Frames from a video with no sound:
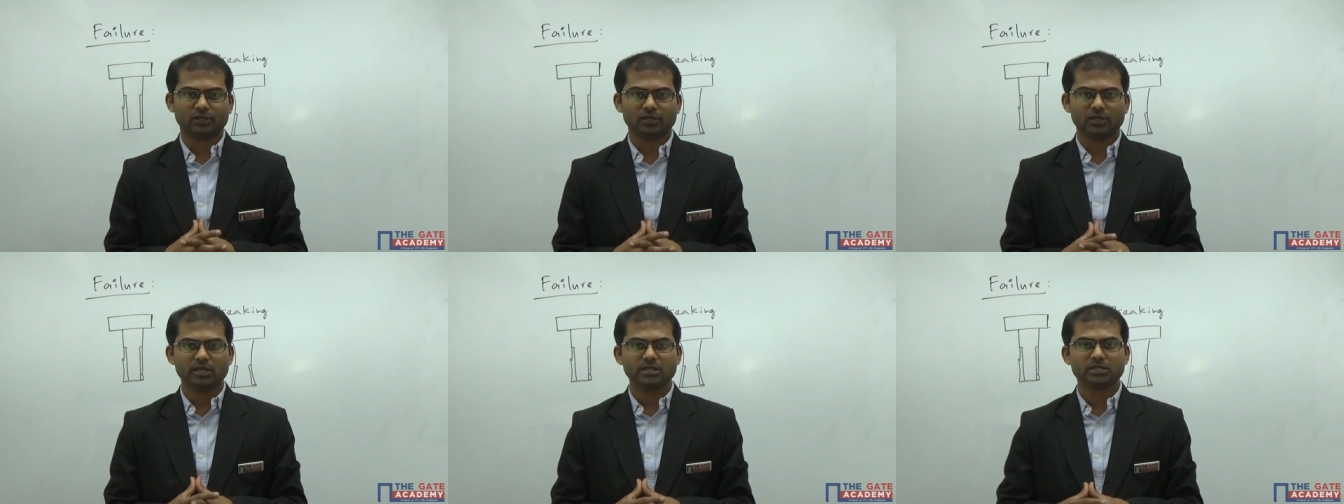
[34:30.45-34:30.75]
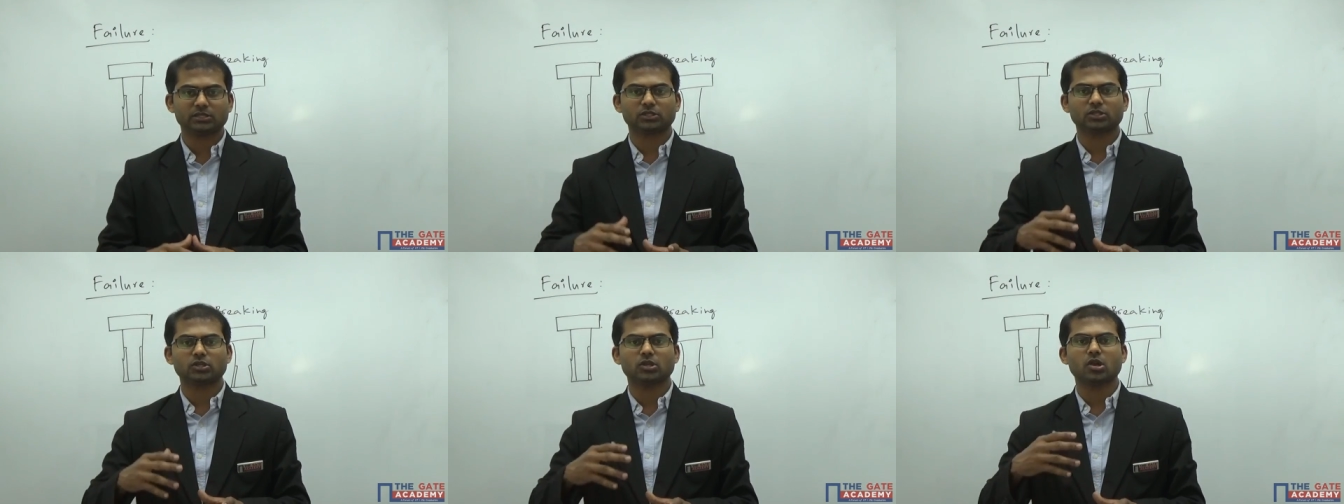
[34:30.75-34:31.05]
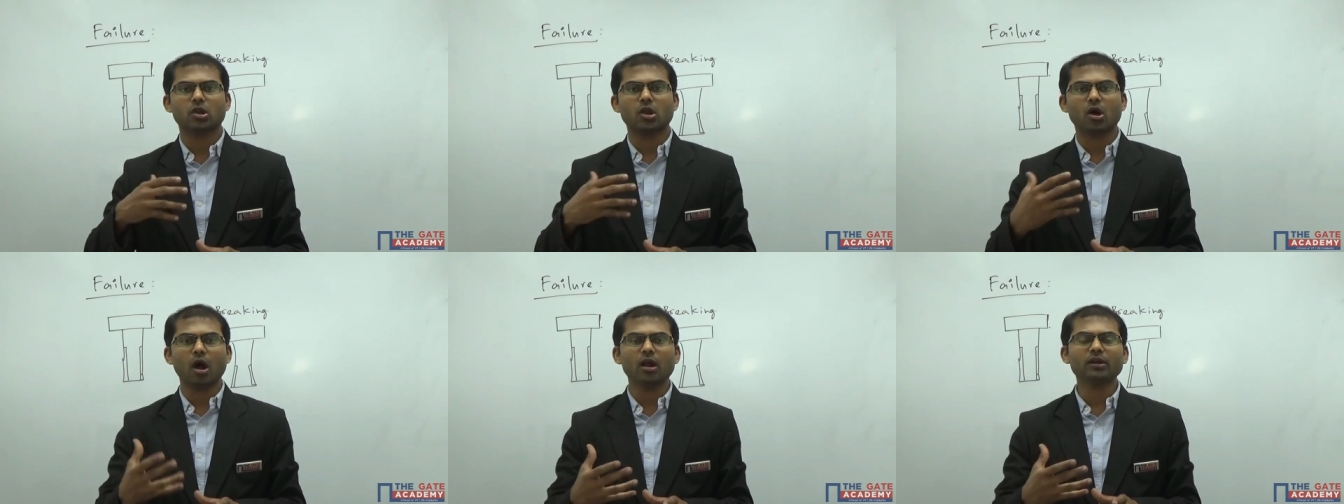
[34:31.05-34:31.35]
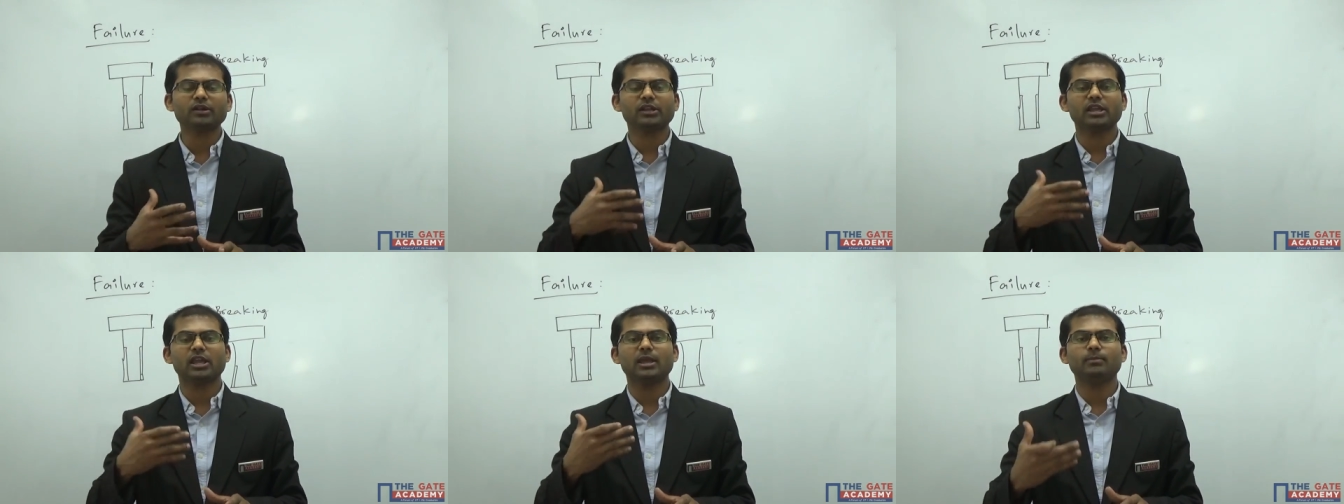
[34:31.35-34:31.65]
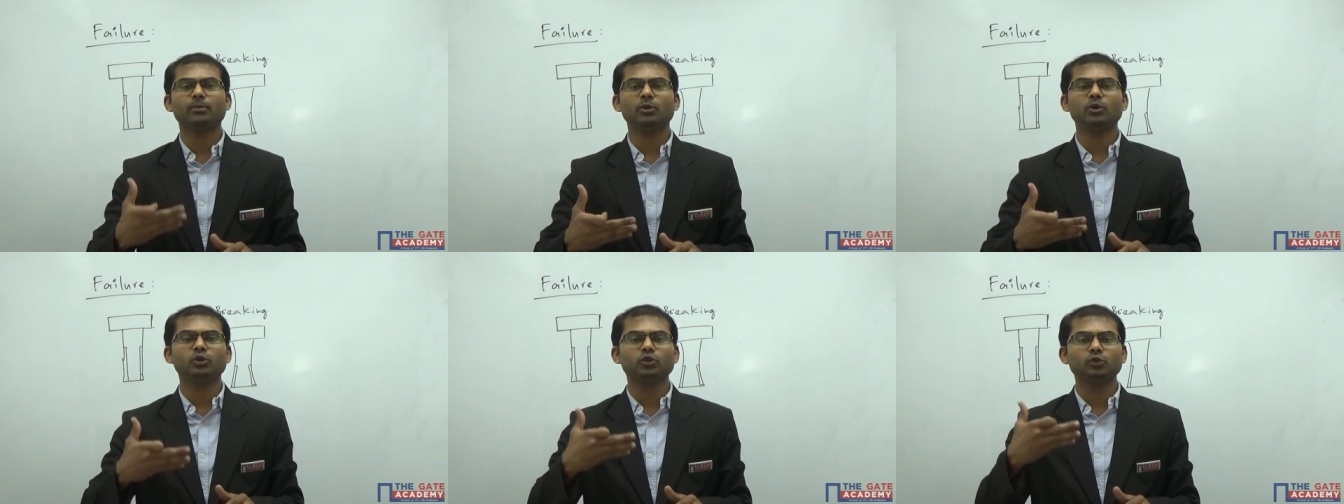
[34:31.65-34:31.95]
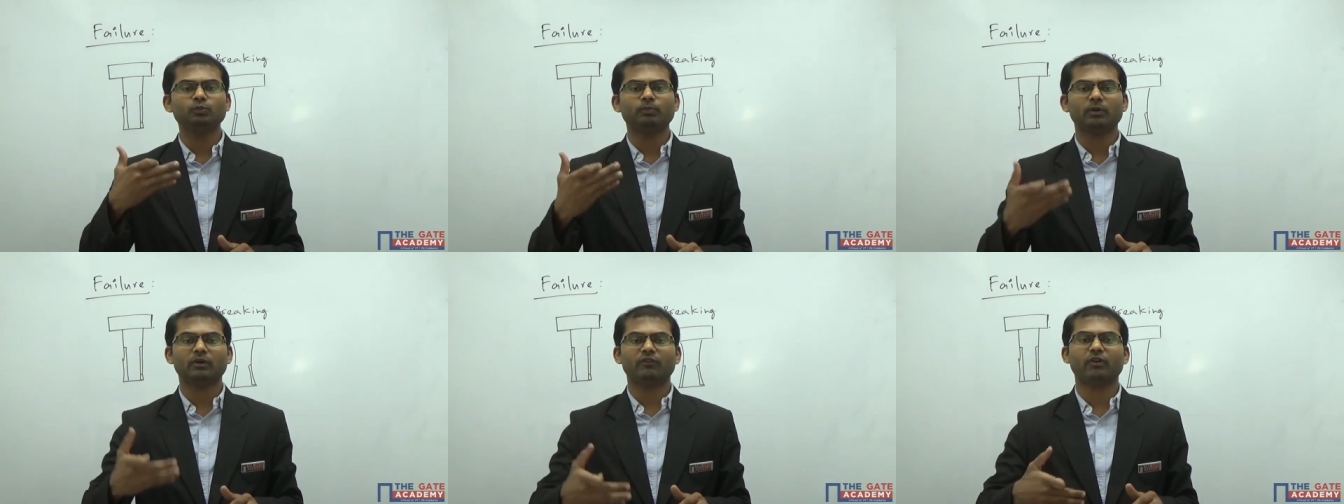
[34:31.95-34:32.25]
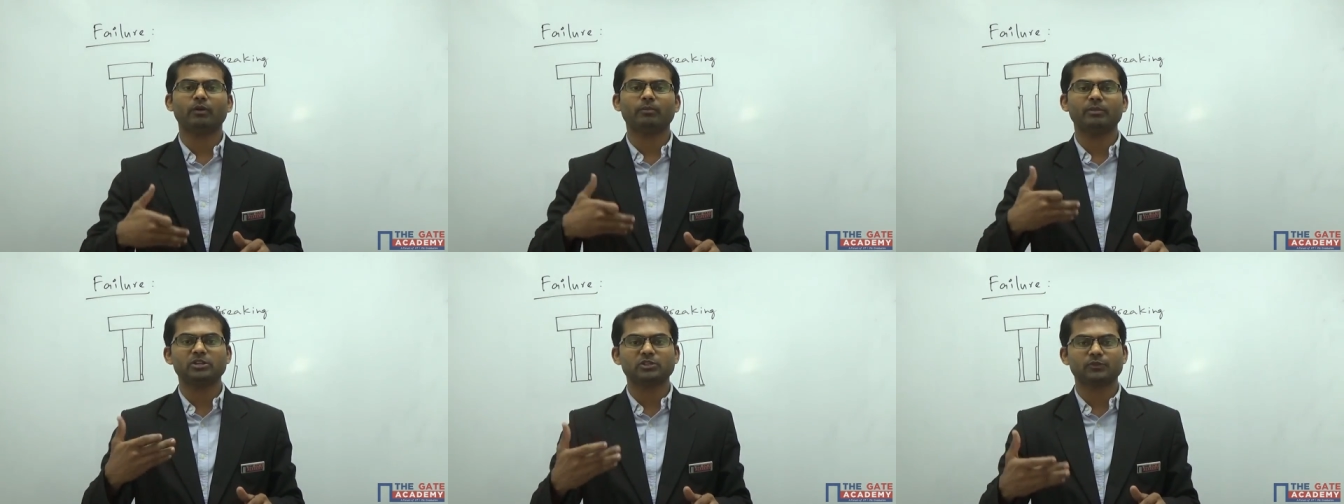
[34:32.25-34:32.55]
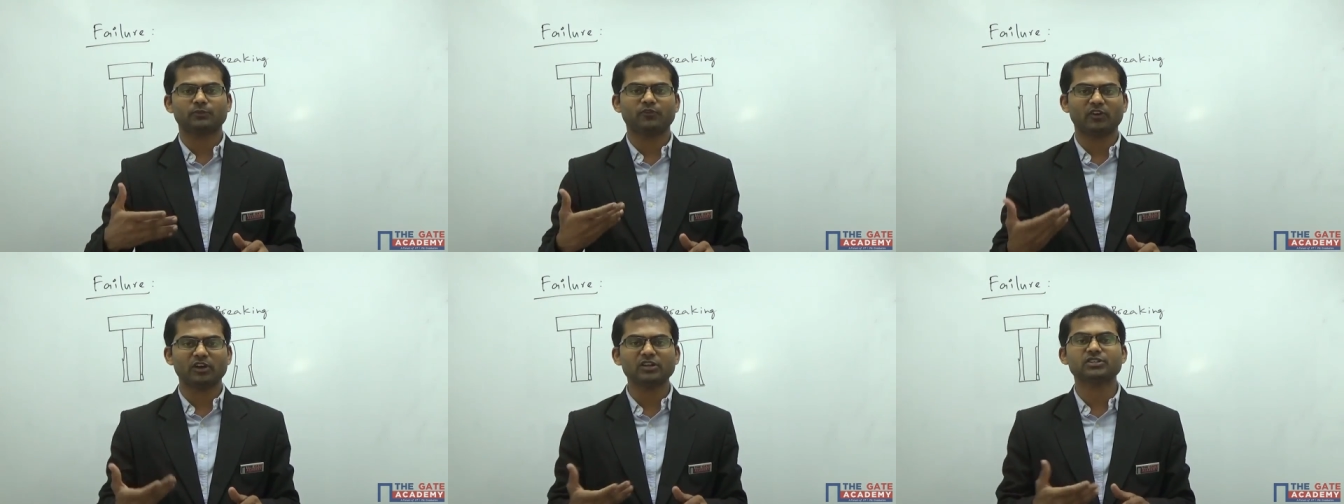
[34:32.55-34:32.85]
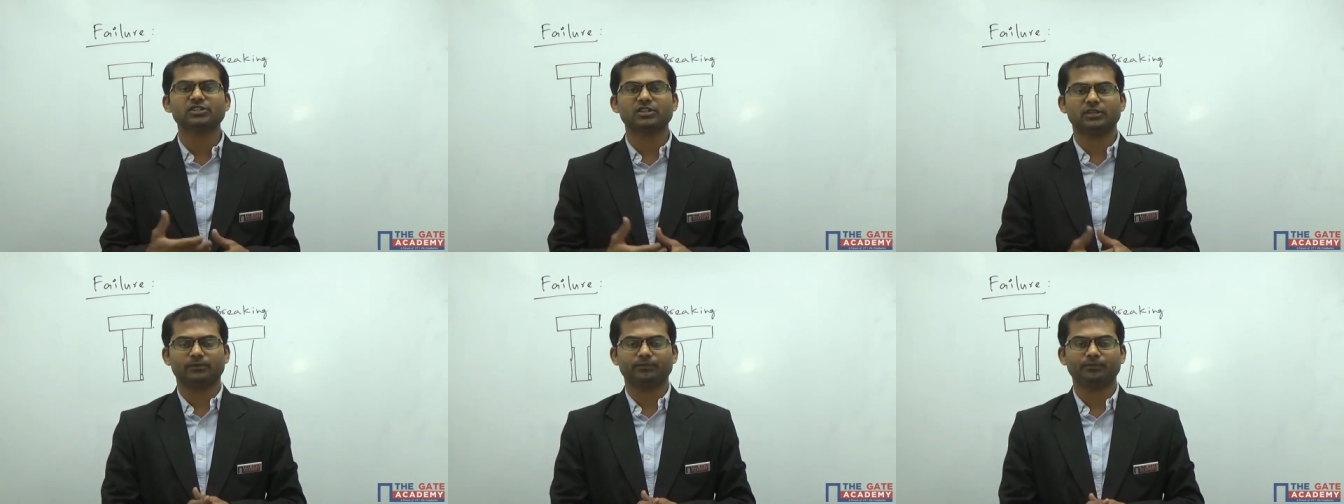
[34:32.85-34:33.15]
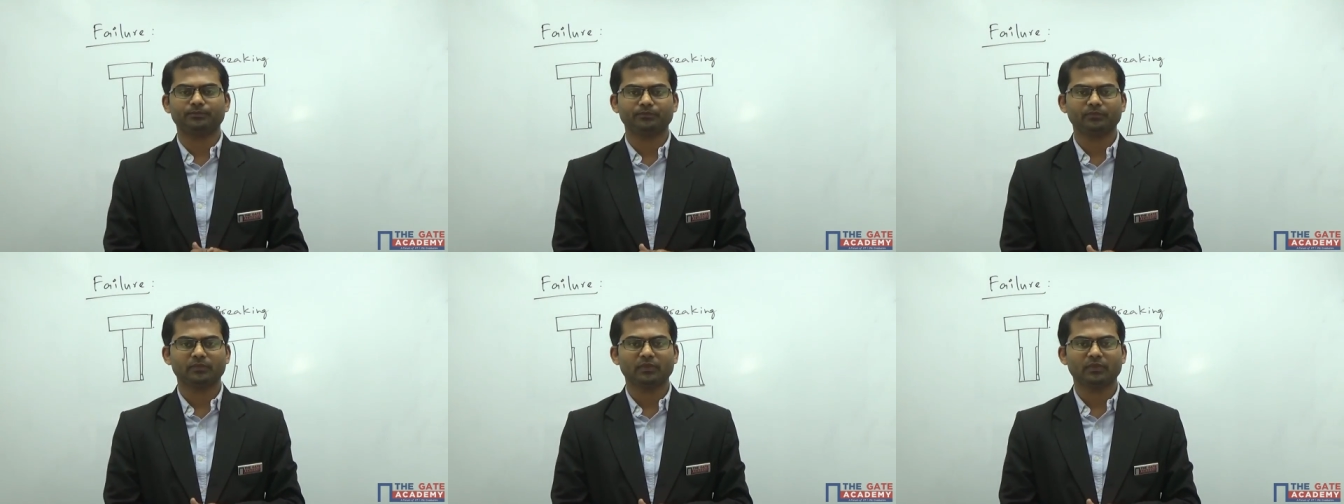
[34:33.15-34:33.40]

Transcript: is not able to perform its function